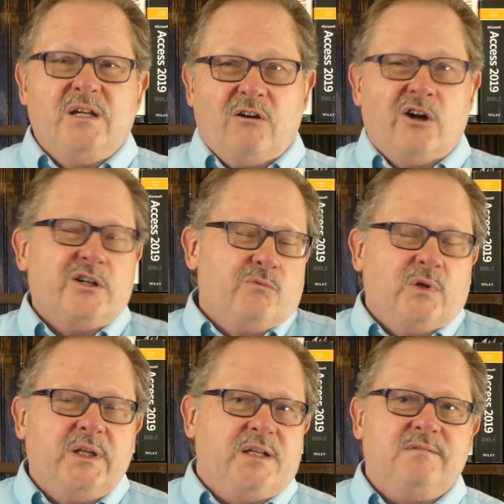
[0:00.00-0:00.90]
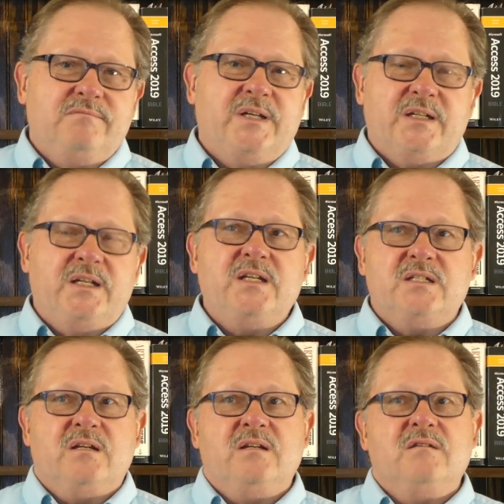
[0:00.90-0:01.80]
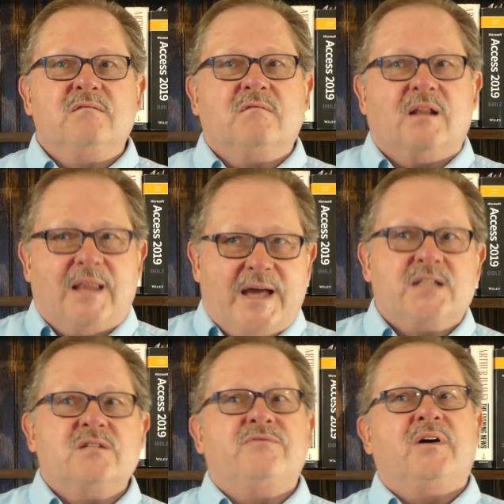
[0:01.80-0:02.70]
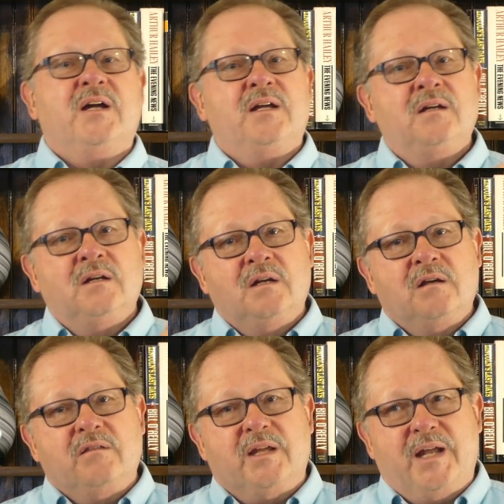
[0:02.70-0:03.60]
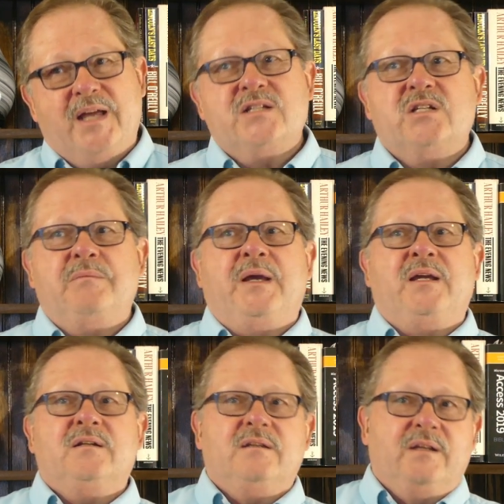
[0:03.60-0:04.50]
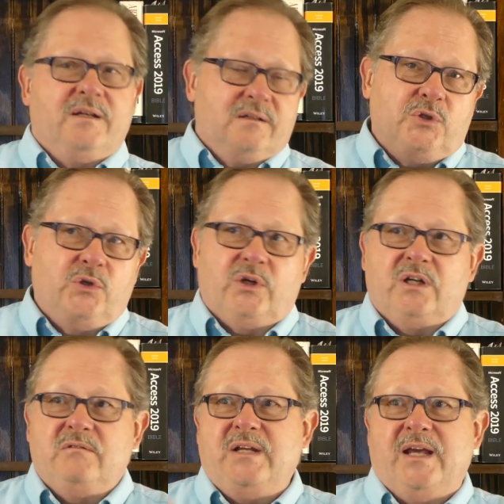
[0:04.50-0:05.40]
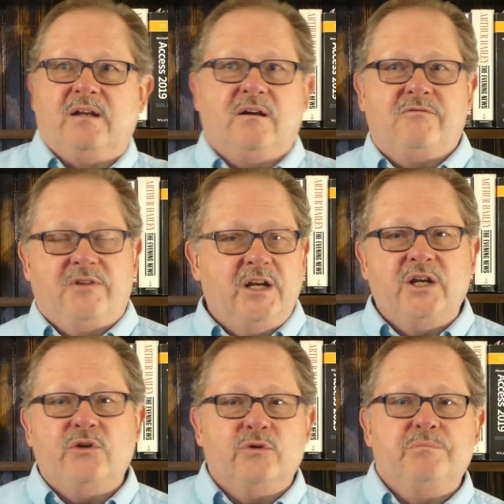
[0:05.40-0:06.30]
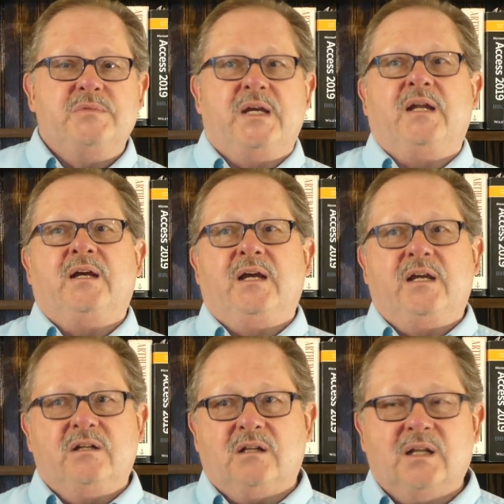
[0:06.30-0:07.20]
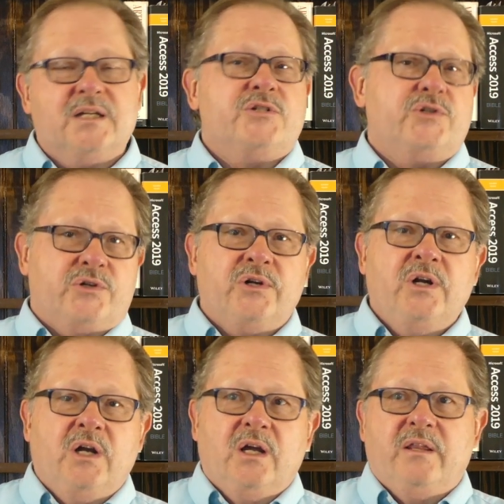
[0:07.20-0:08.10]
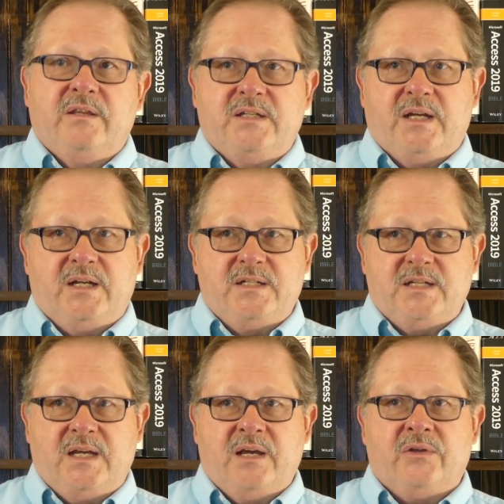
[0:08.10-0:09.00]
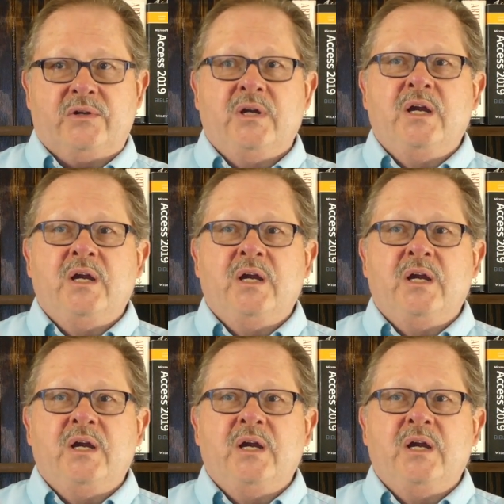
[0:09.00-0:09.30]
are really techniques that classify, that estimate, that you can get affinity group data and cluster the data together.